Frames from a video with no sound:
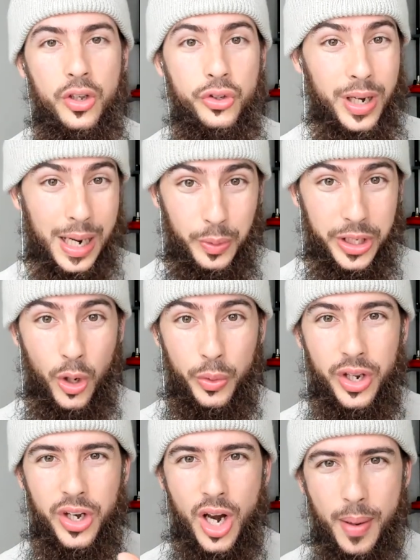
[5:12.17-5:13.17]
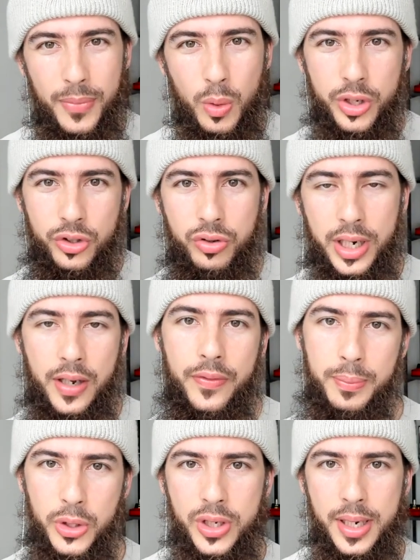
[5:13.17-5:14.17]
So now we know the number one trait of
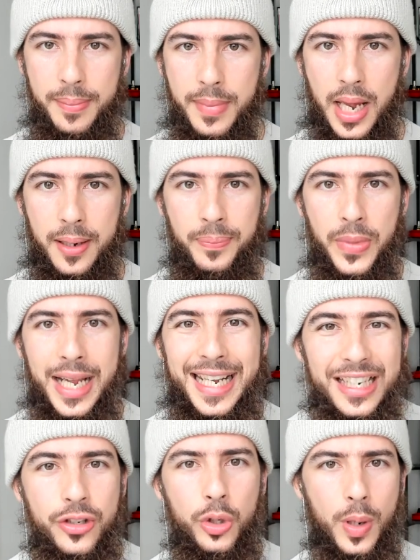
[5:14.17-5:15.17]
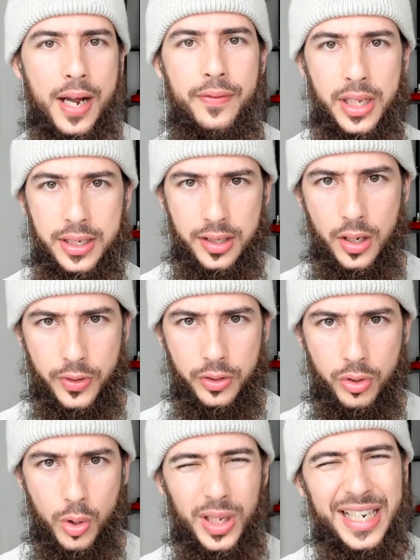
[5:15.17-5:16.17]
a Muslim man is to have that
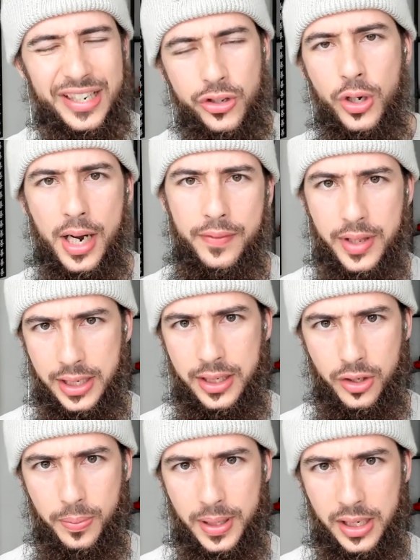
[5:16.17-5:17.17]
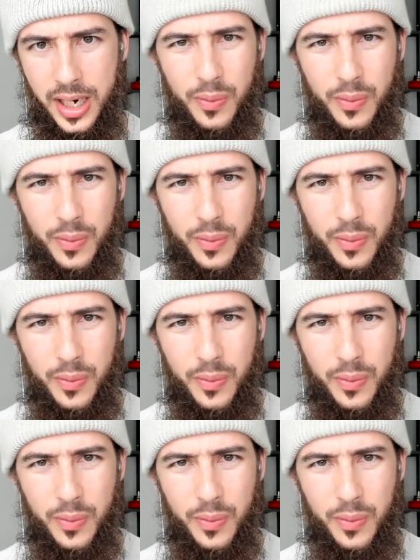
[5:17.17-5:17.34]
self-control, is to have that discipline.